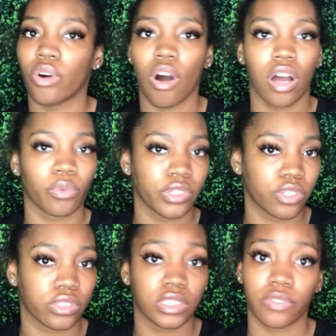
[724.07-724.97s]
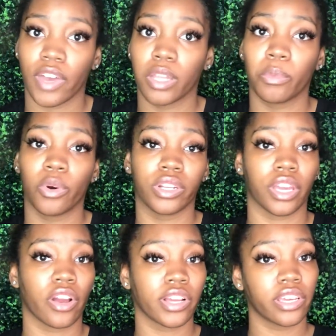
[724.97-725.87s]
all the resources available in the
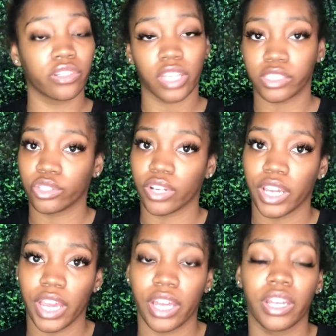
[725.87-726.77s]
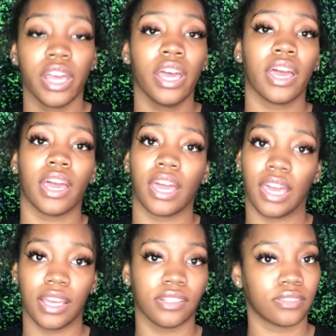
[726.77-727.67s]
area that you're in,
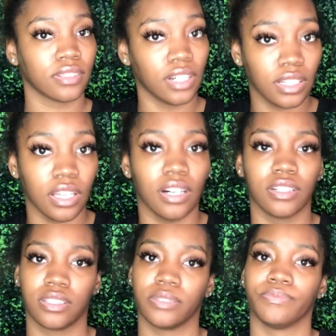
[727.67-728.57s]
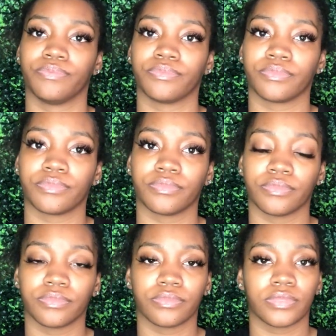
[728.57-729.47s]
and good luck.
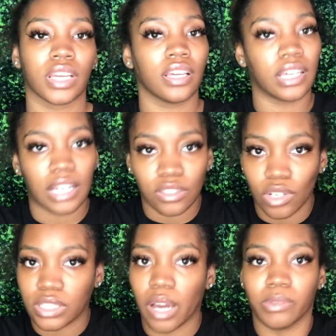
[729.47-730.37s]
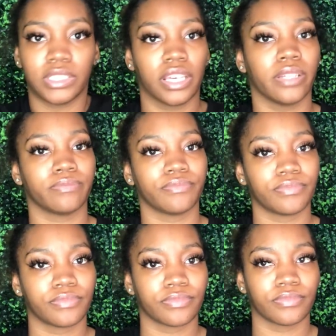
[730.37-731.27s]
And I thought that was it.
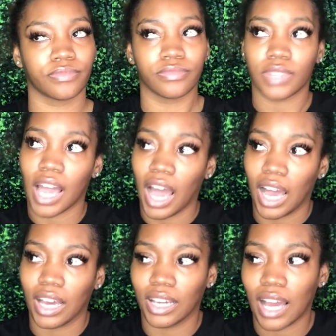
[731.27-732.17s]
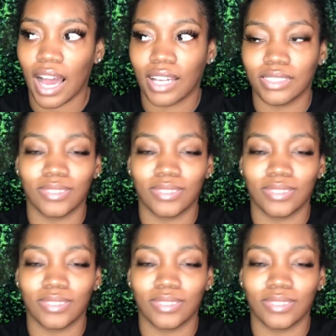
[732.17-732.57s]
I